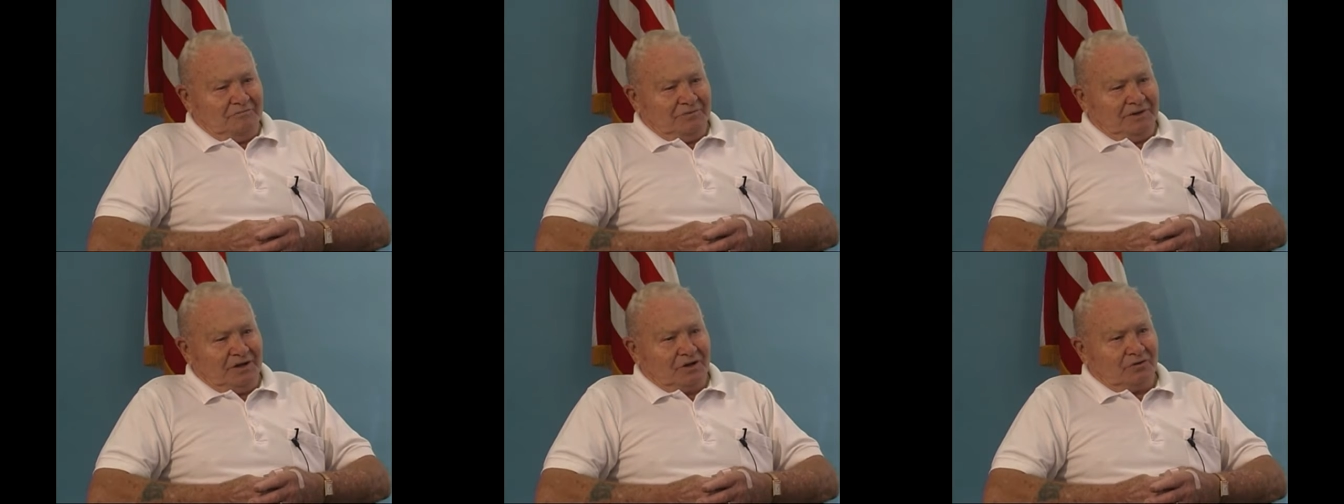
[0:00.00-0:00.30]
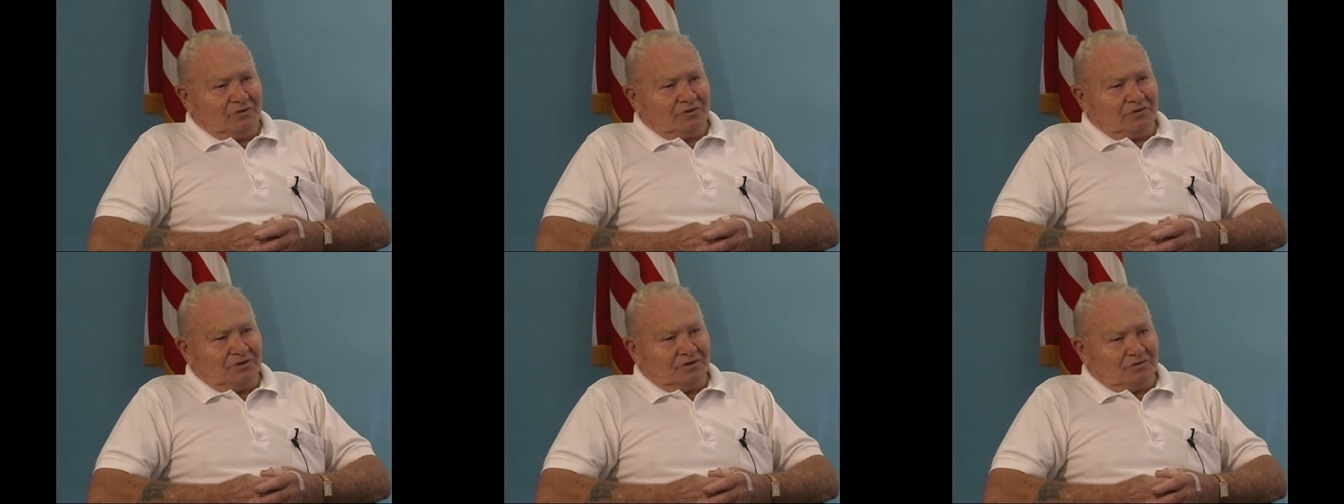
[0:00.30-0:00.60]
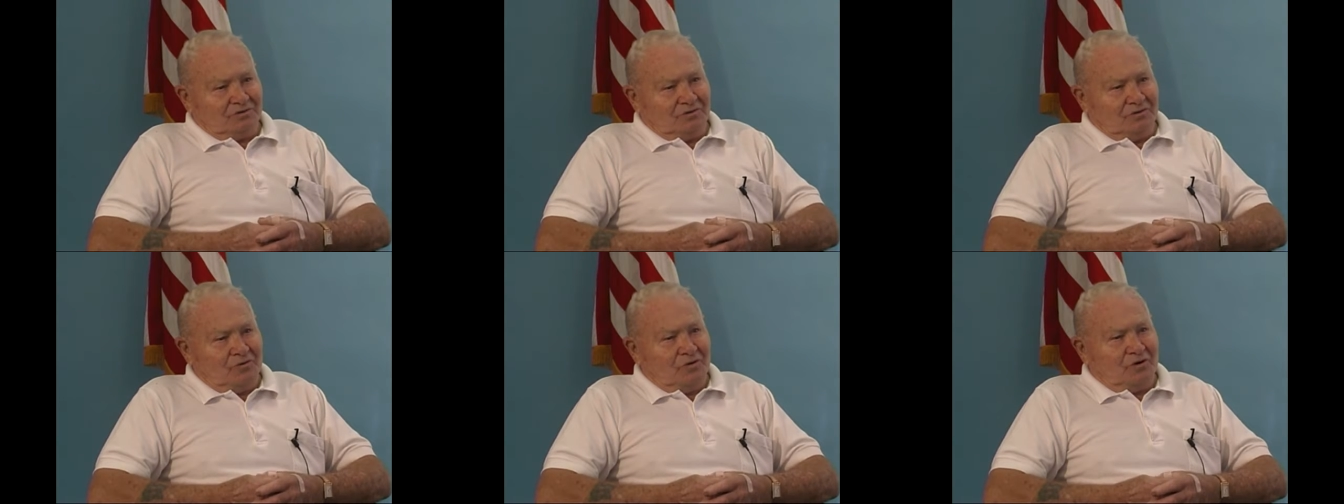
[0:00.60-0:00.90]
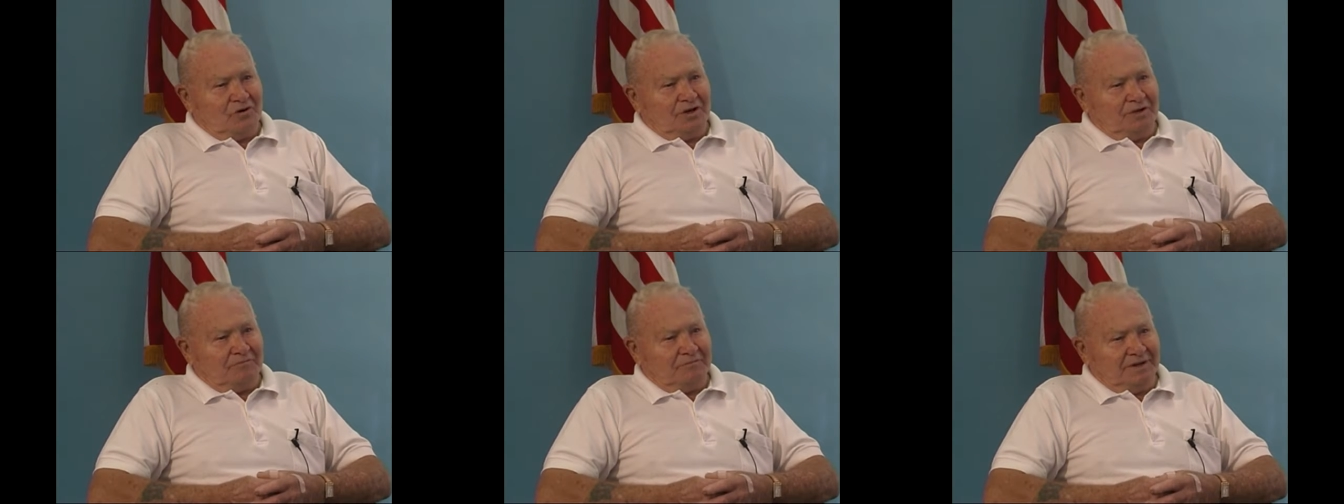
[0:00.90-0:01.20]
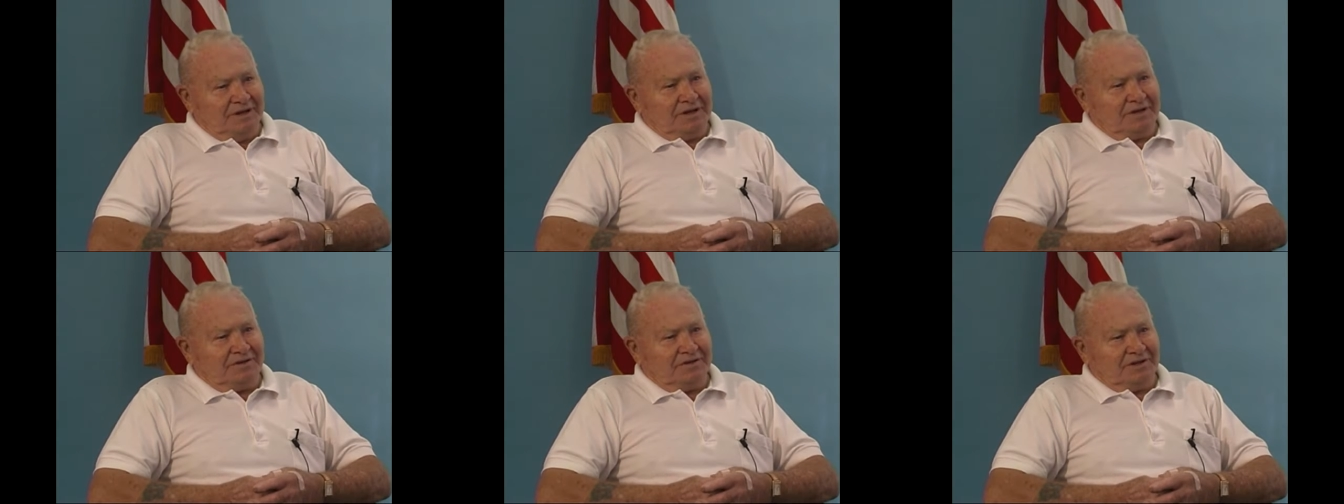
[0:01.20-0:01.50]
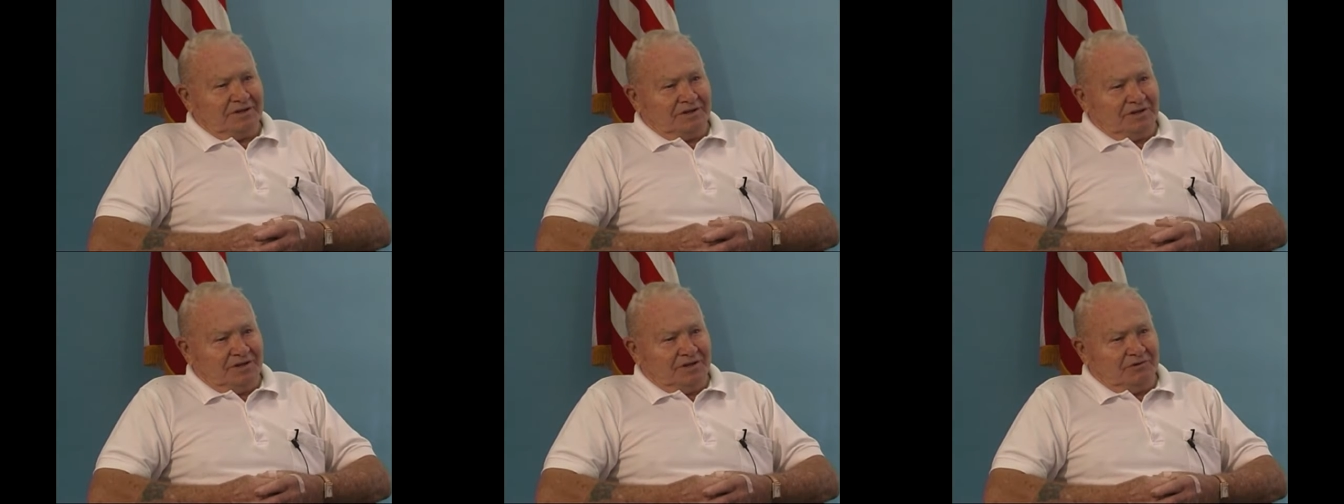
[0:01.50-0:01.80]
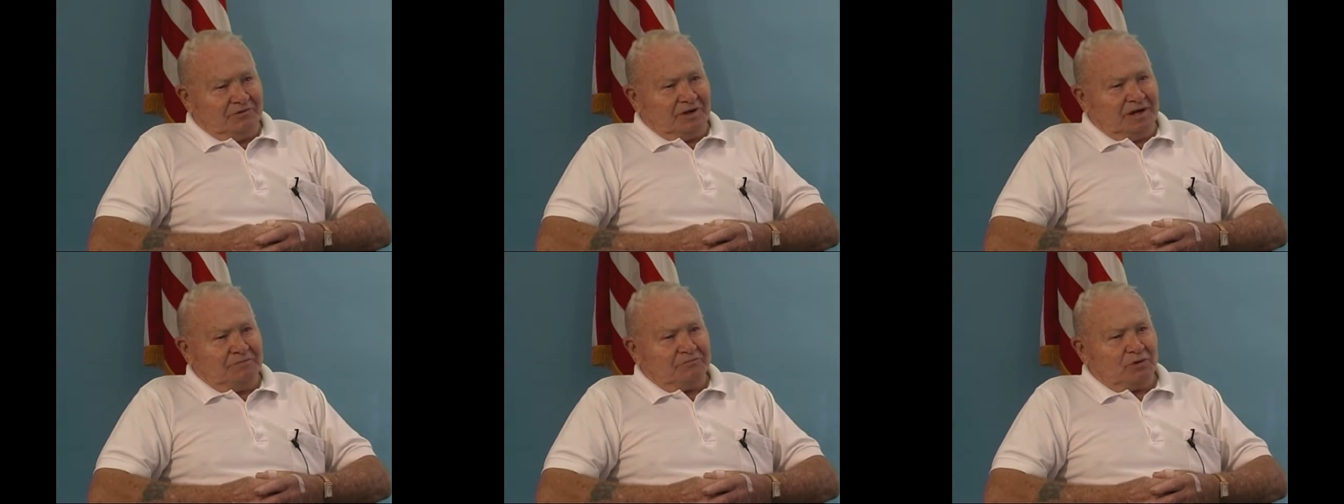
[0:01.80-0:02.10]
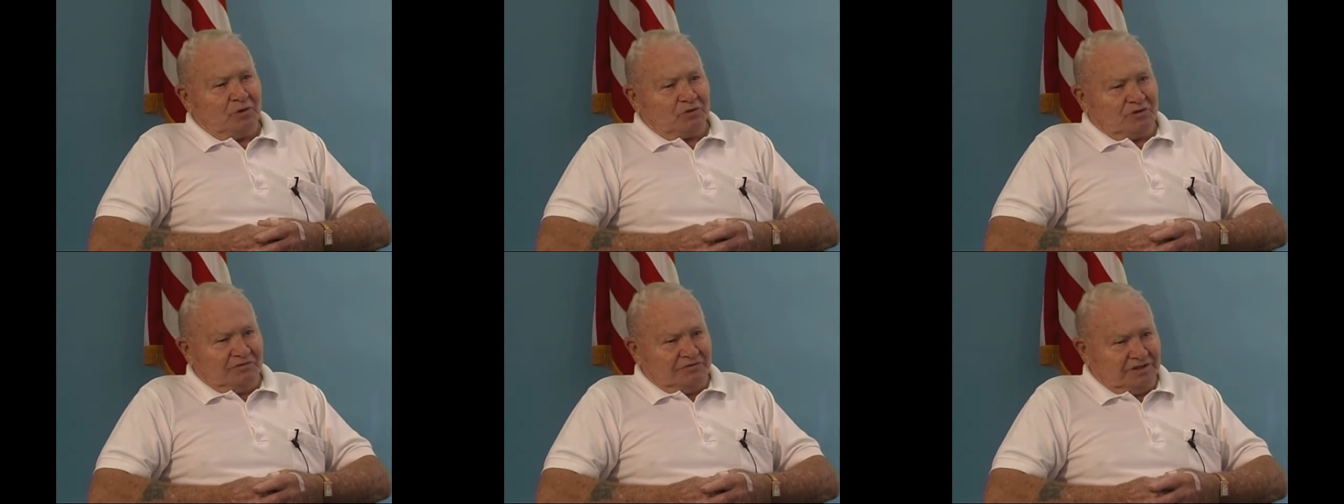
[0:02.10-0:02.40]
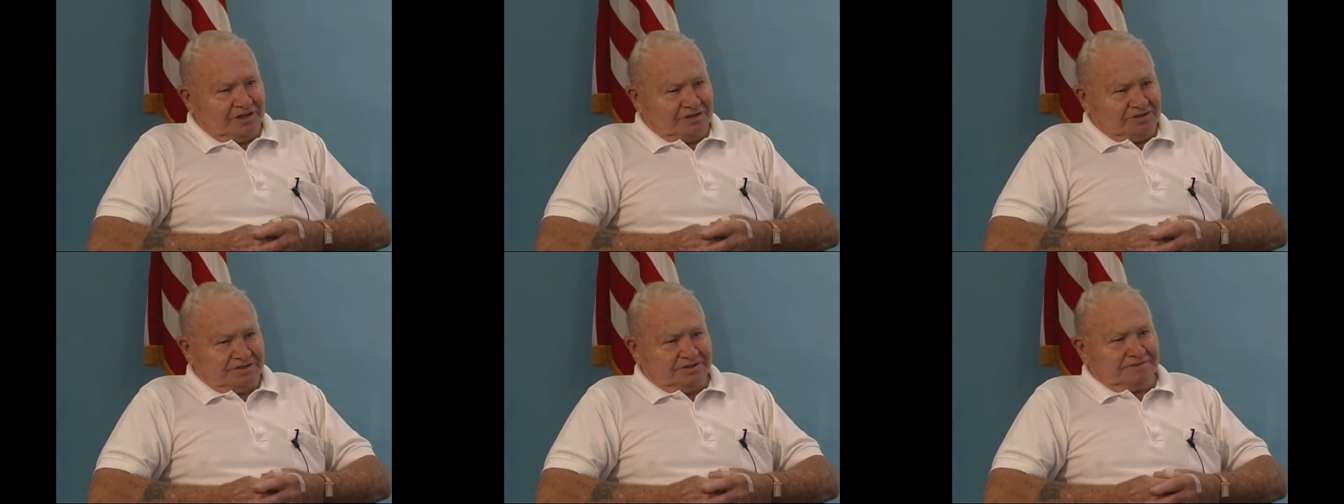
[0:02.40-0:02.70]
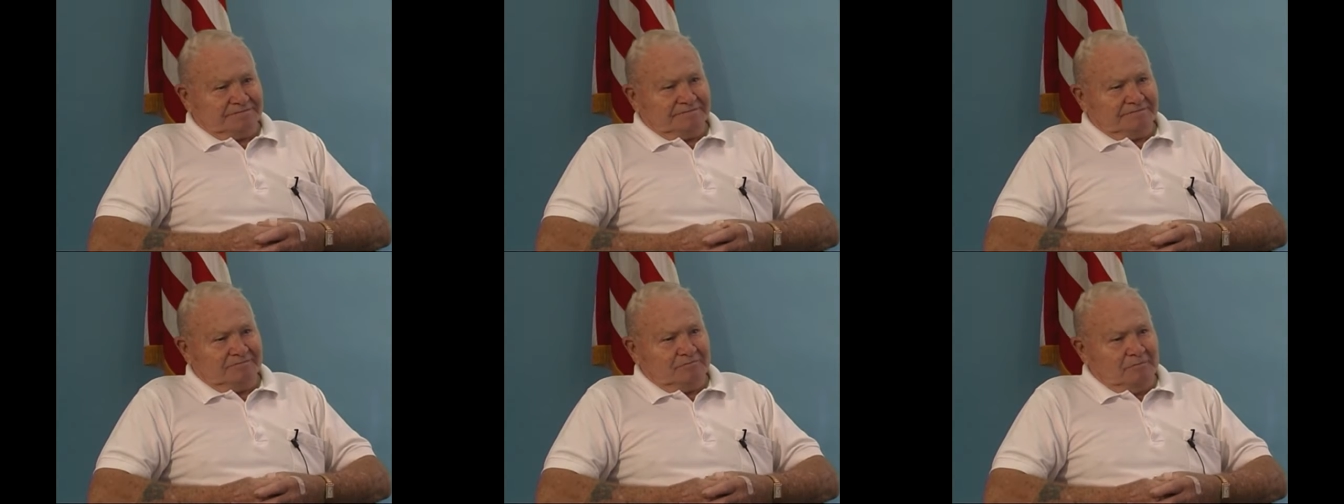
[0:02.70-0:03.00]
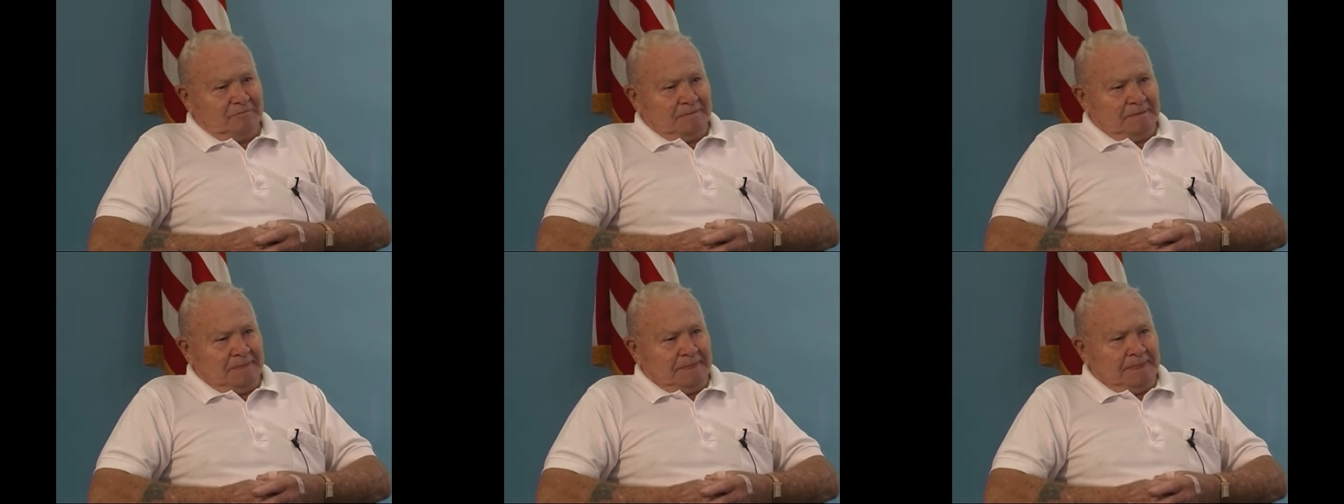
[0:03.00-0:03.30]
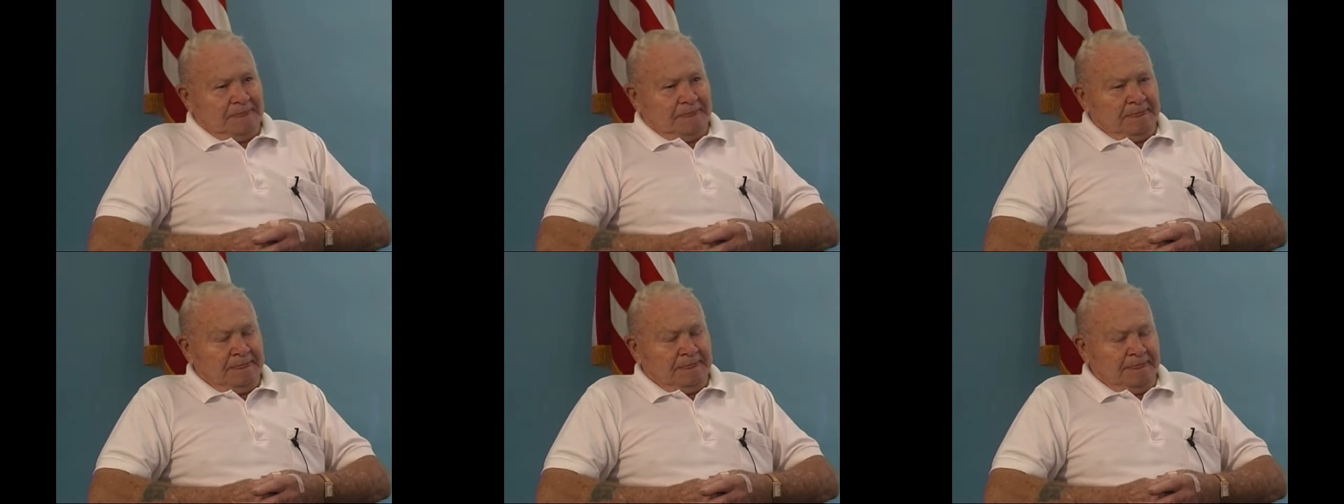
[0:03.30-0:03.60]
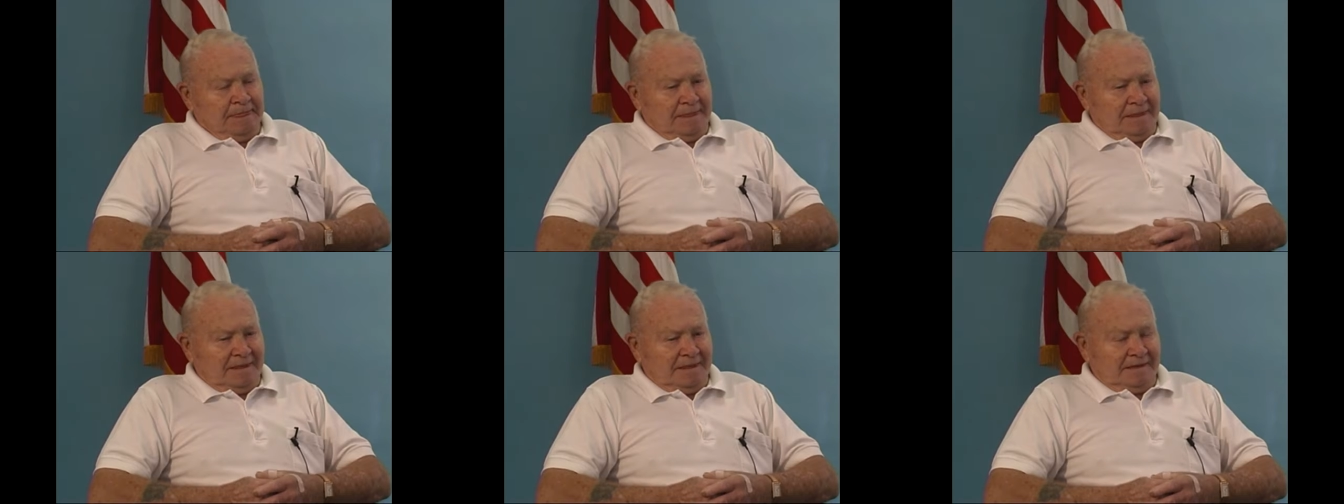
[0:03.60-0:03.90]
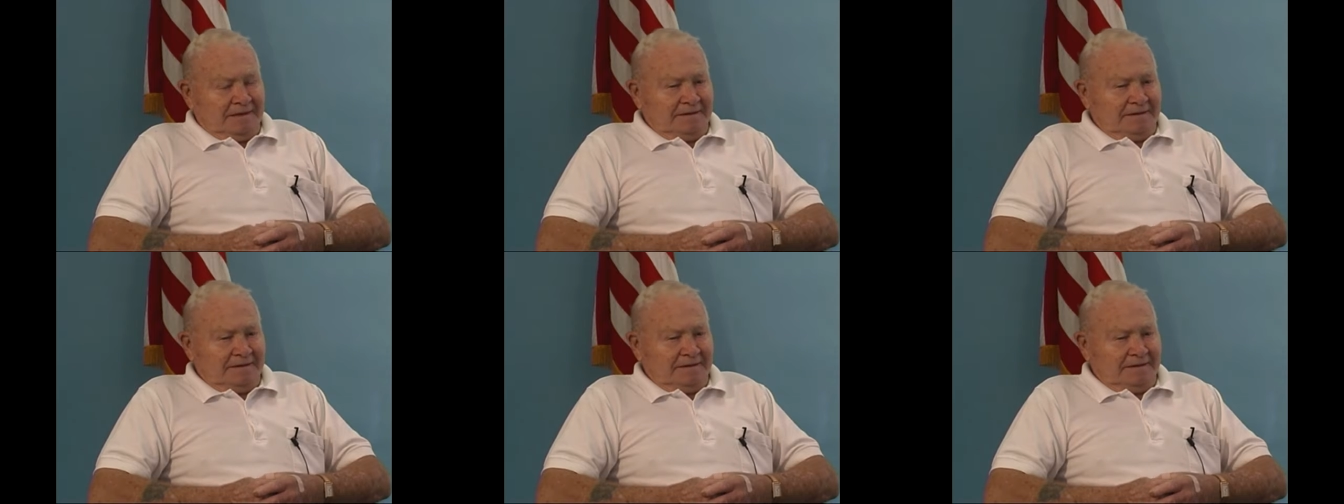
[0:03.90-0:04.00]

build on and make the Rainbow Division. I see.